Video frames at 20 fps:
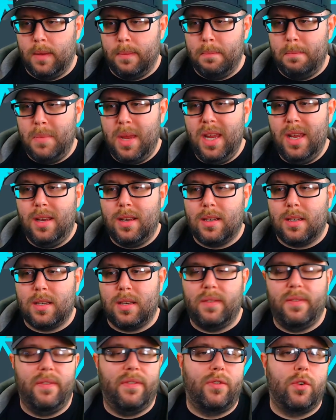
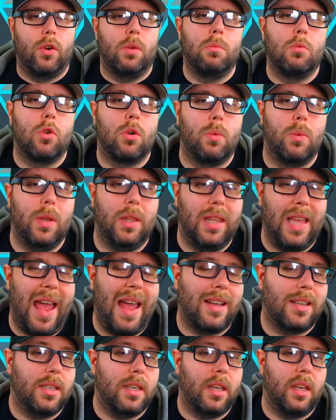makes for a more
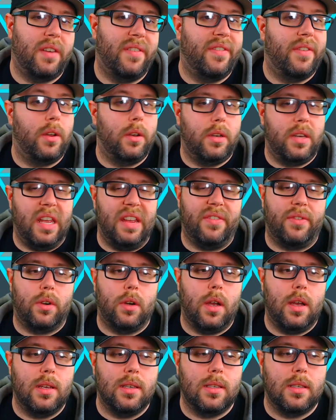relaxing and fun day
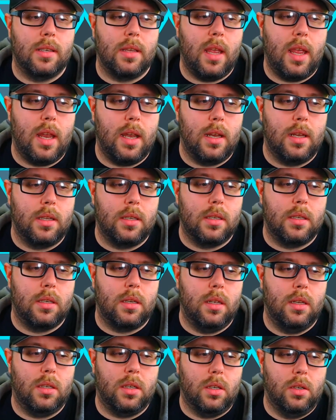for us. And
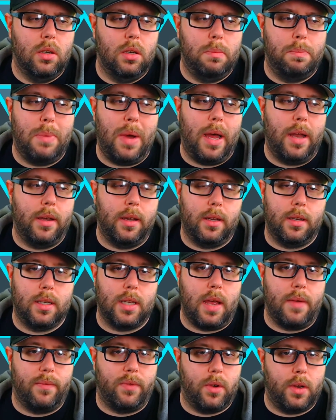it's good bonding
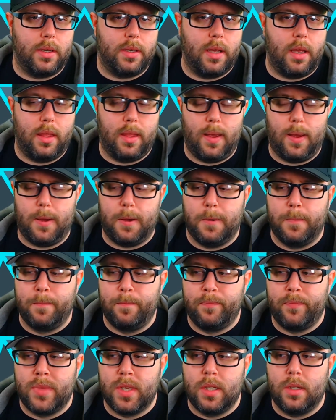time for us, I think.
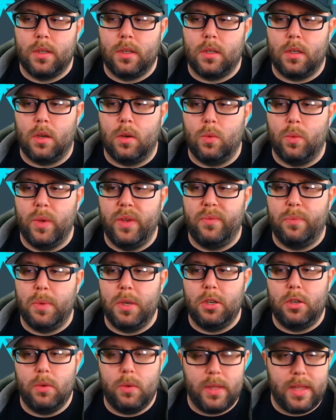So we've
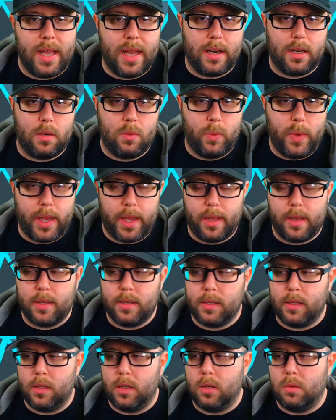been doing that on weekends
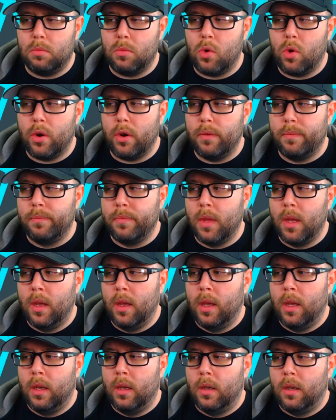a little more.
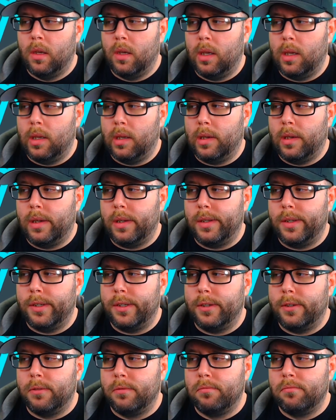
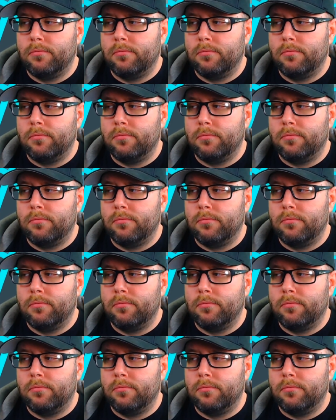And